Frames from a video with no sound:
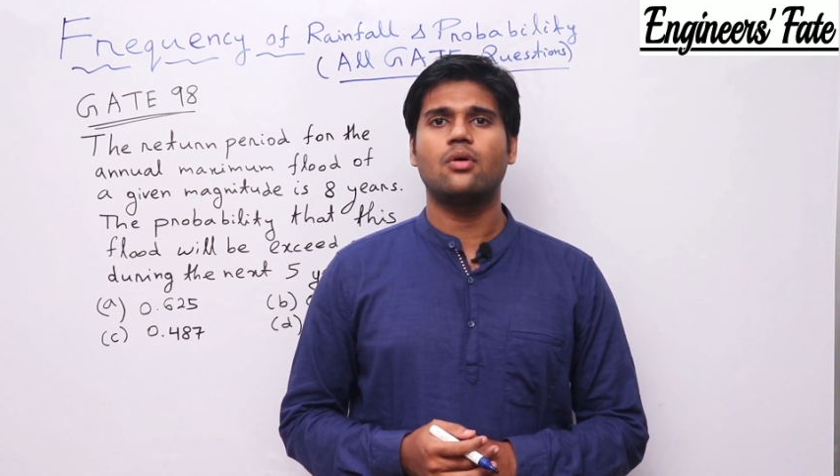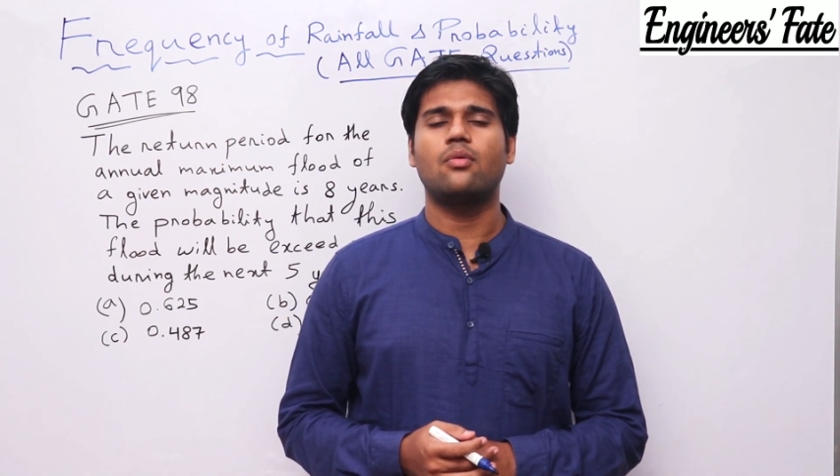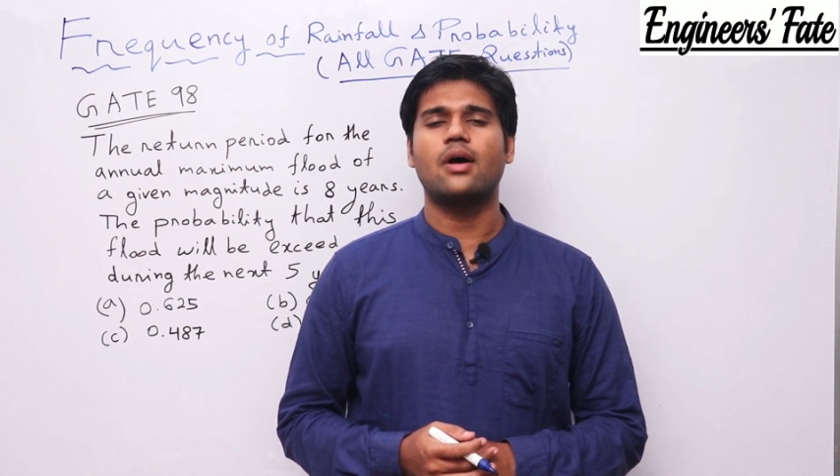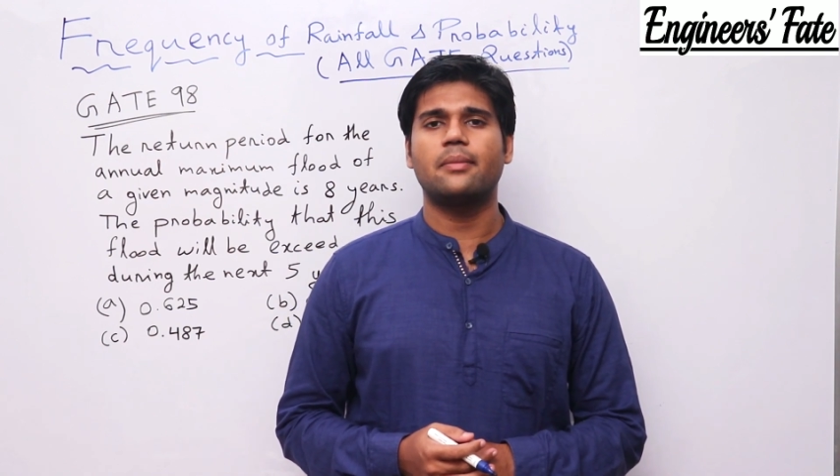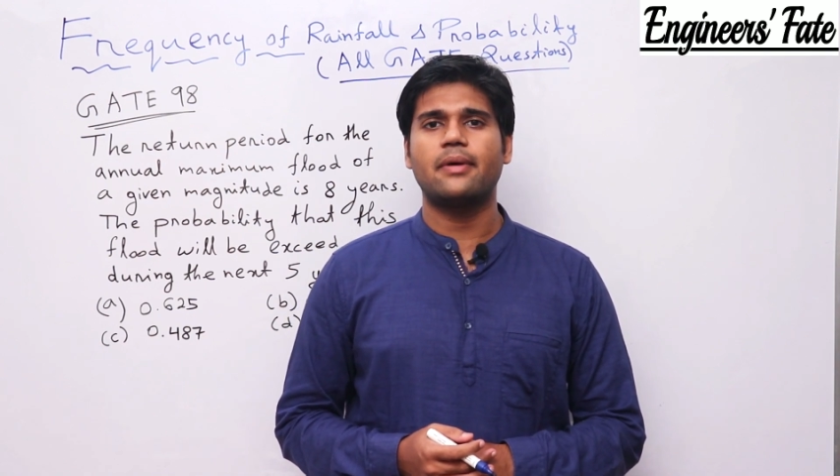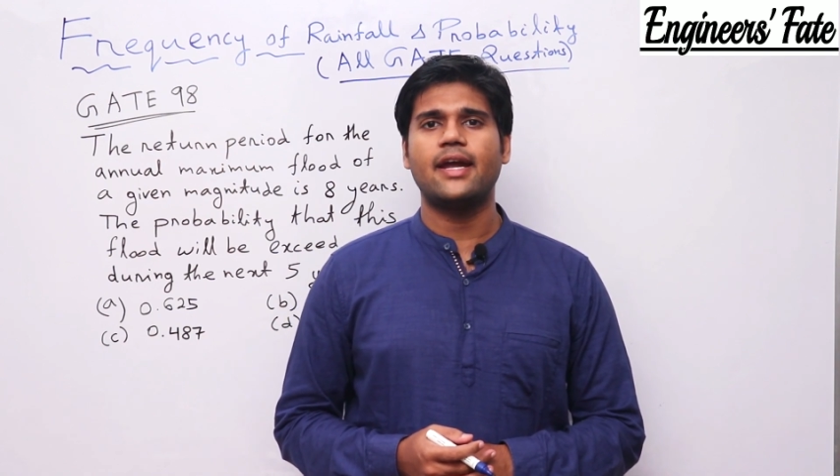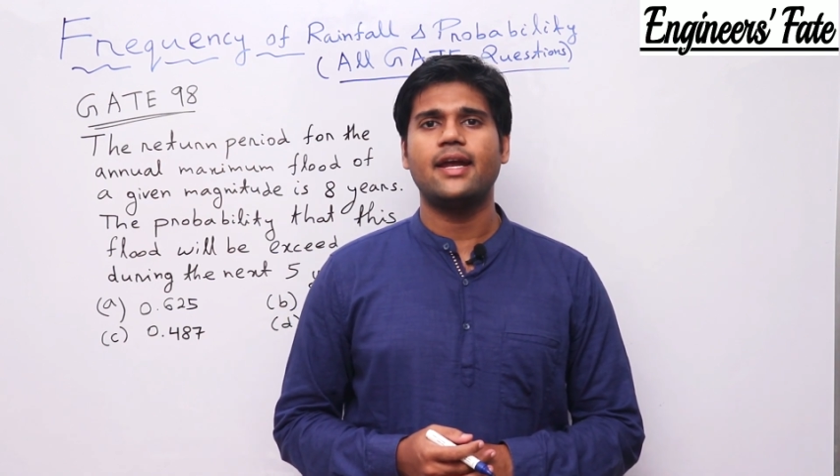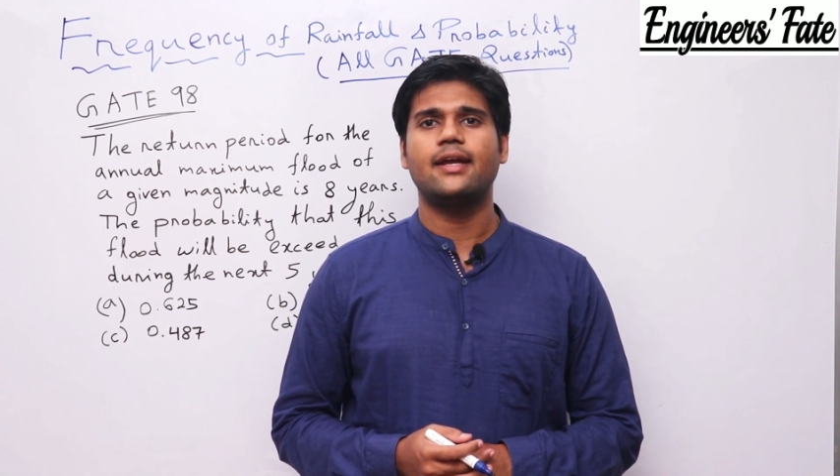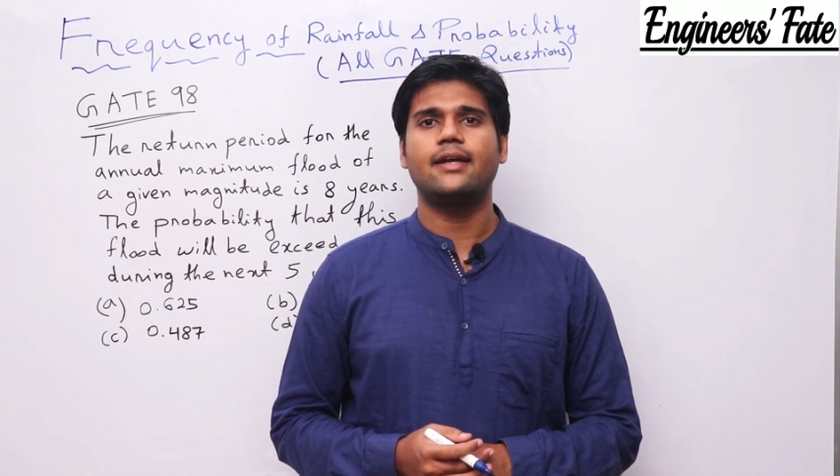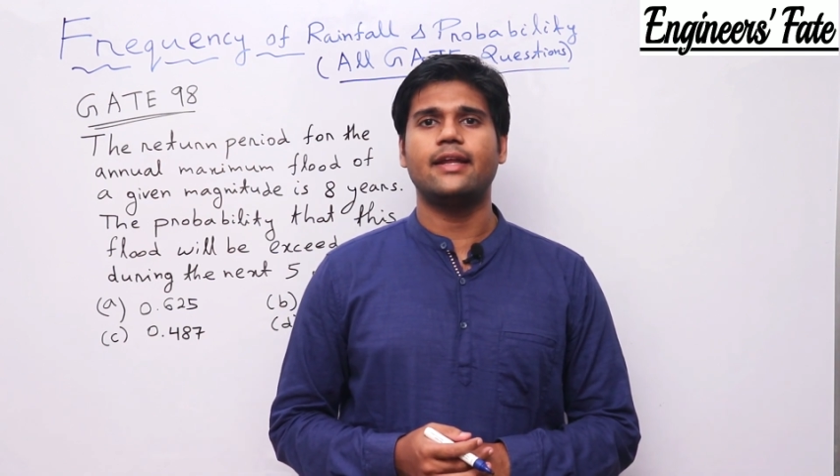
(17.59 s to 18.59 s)
1
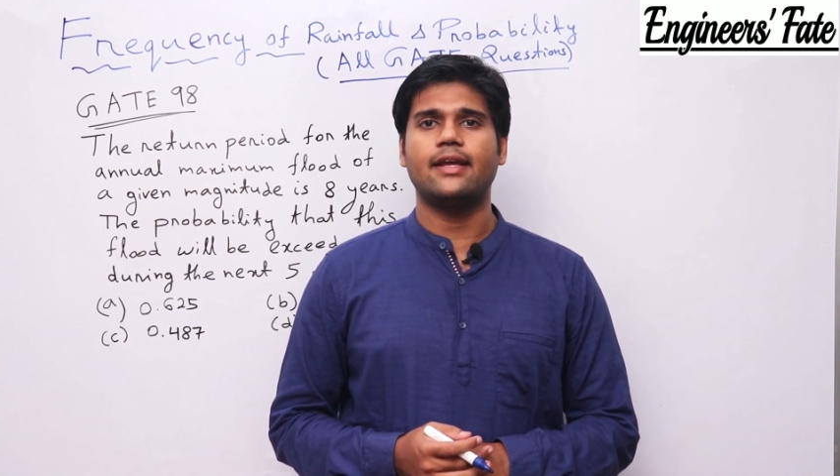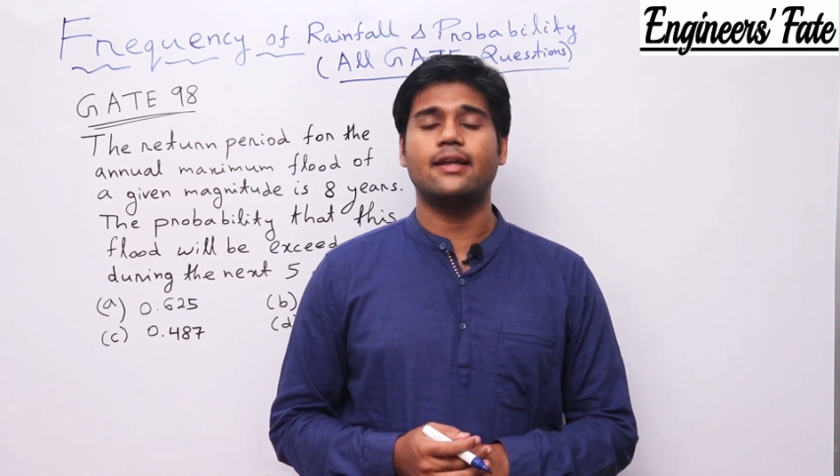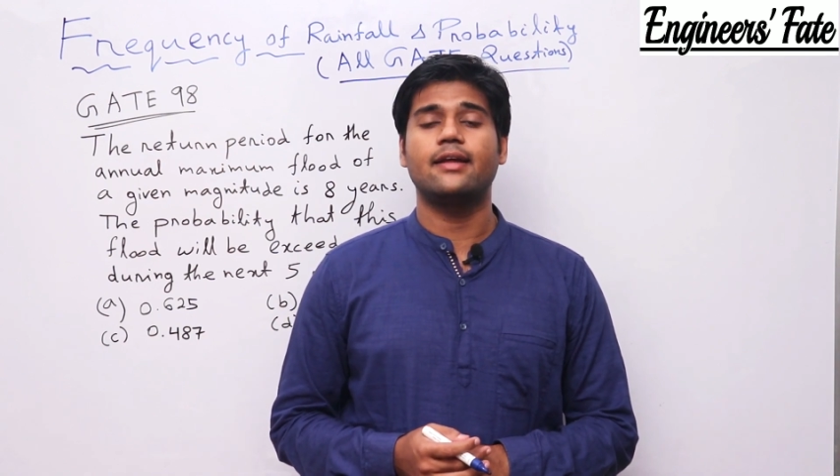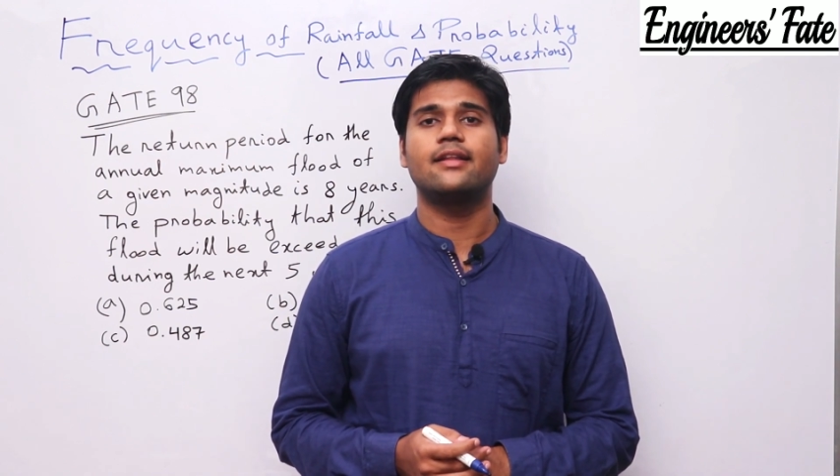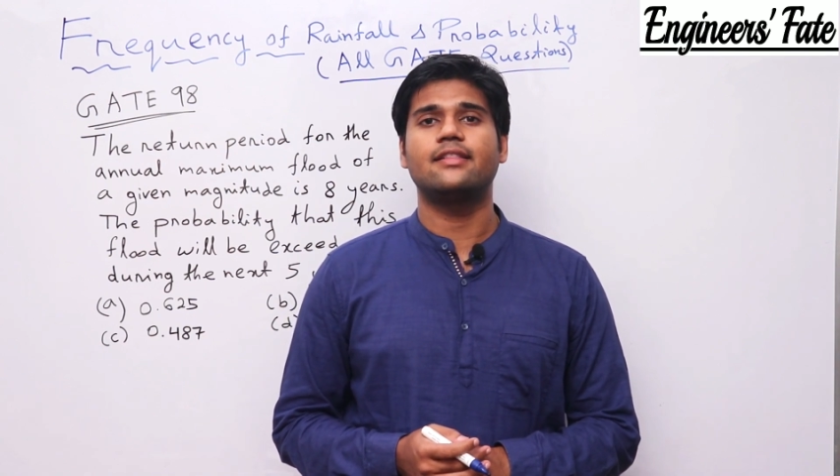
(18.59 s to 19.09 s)
by T.